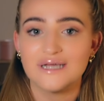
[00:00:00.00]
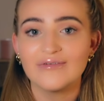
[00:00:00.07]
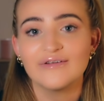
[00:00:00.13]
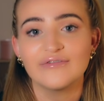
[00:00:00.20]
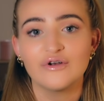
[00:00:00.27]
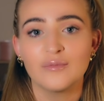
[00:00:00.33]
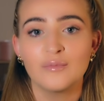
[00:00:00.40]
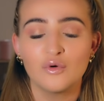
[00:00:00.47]

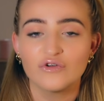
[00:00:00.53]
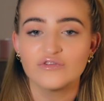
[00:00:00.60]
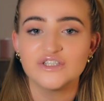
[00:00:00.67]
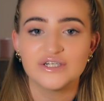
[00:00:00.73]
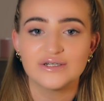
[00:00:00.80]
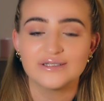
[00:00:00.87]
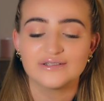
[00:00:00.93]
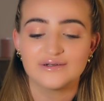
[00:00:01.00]
definitely follow more of
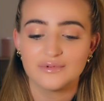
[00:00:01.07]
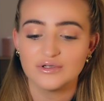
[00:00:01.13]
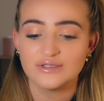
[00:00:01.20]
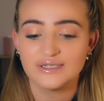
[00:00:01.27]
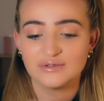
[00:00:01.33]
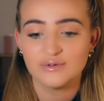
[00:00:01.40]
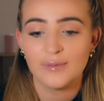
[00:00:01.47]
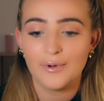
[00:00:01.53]
G on Instagram because
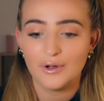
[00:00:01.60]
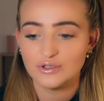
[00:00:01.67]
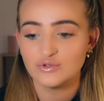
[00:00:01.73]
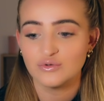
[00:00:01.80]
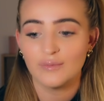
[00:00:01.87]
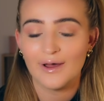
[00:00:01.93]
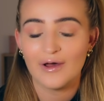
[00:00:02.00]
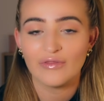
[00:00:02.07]
that's where I post
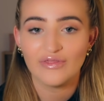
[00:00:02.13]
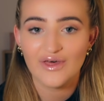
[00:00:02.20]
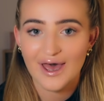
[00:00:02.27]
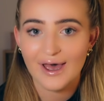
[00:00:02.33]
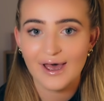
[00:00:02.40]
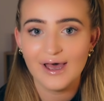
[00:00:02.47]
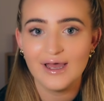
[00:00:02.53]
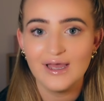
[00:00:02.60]
all about
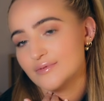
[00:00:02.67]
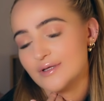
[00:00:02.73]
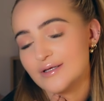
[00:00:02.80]
that.